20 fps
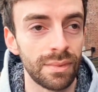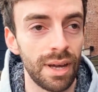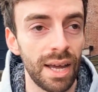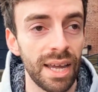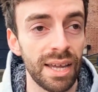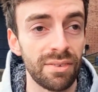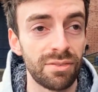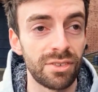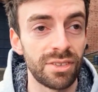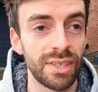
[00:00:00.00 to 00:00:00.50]

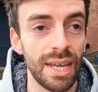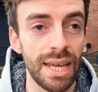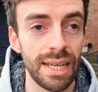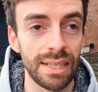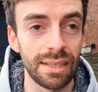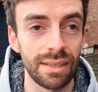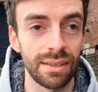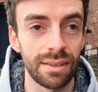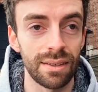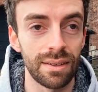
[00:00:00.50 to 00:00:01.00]
I have
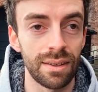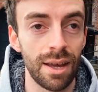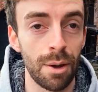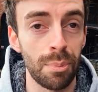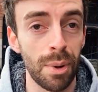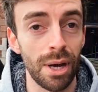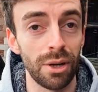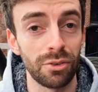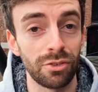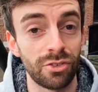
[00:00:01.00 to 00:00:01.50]
said
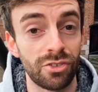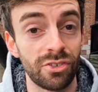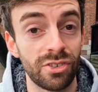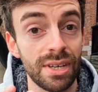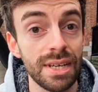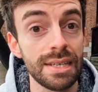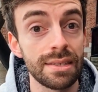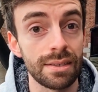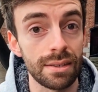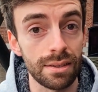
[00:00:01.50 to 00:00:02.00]
about
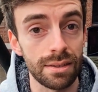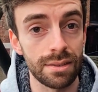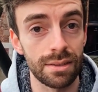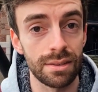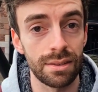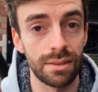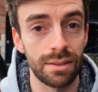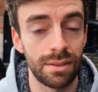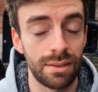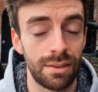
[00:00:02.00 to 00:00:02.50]

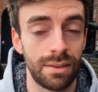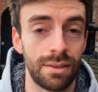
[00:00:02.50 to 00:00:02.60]
Jesus.